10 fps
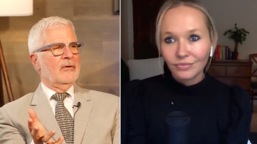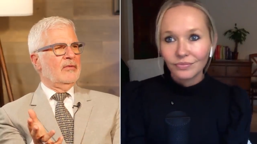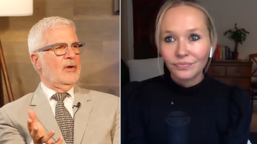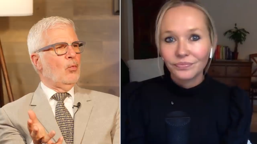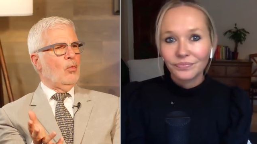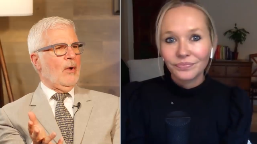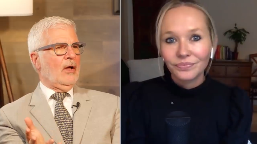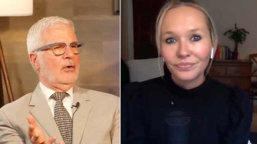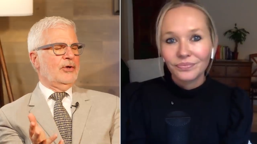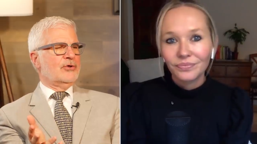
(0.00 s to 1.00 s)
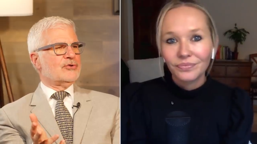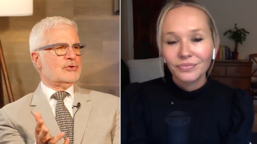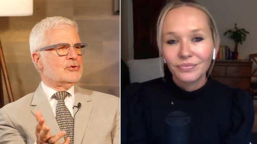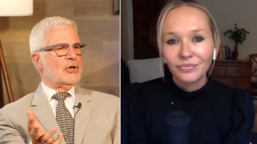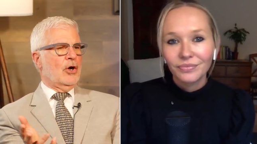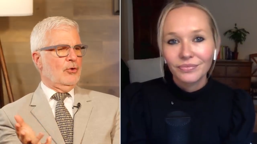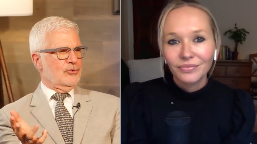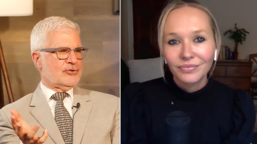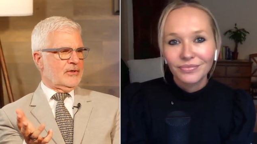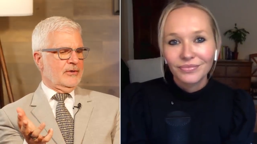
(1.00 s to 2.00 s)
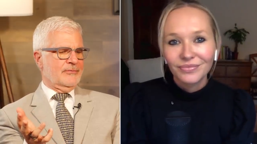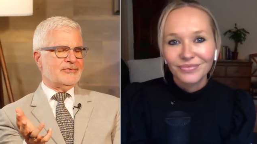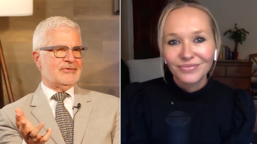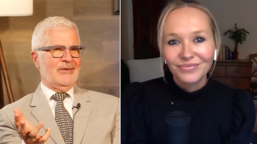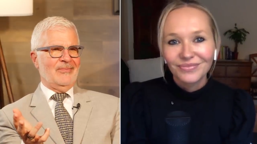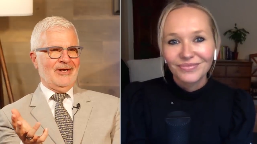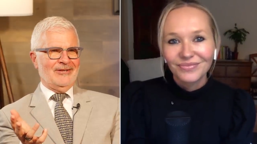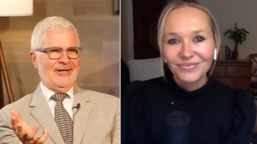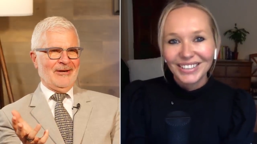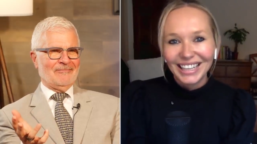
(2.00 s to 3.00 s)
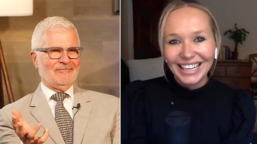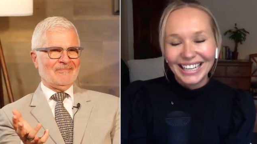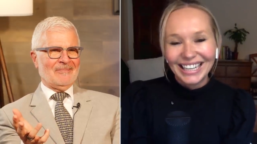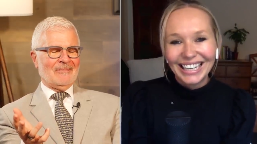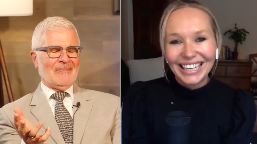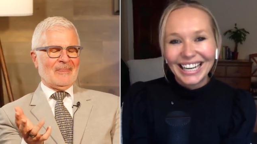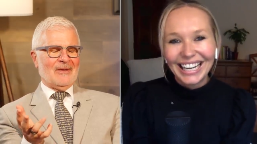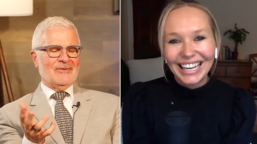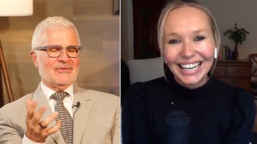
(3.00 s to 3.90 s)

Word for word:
Speaker 1: the wellness dose of CBD.